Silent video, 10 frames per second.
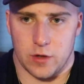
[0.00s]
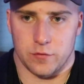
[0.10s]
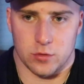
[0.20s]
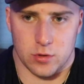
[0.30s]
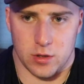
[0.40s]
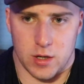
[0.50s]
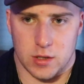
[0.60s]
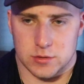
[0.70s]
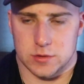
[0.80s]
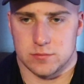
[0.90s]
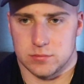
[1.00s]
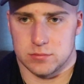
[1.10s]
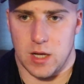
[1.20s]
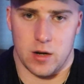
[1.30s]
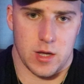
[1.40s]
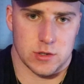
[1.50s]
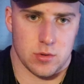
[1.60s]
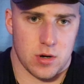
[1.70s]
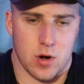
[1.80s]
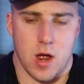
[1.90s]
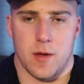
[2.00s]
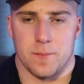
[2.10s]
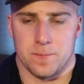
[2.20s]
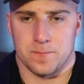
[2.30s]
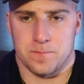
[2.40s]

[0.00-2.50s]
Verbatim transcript: that are full grown adults nowadays running around.